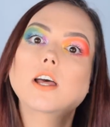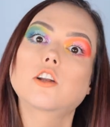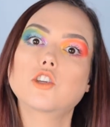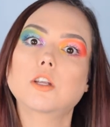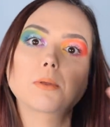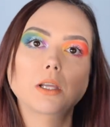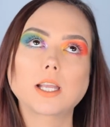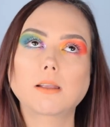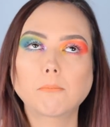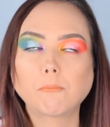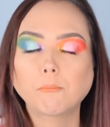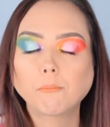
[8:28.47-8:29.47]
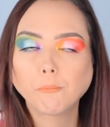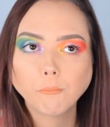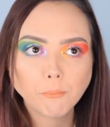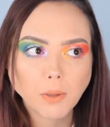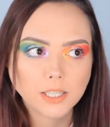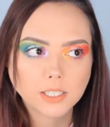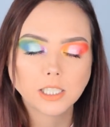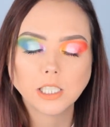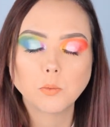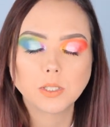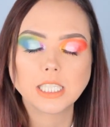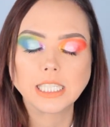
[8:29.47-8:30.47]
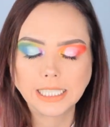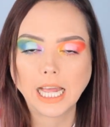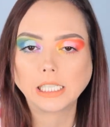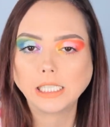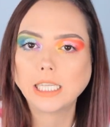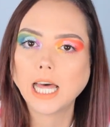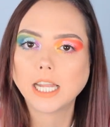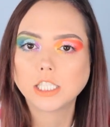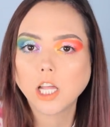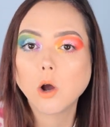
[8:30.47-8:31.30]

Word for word: like shipping basically was exactly that.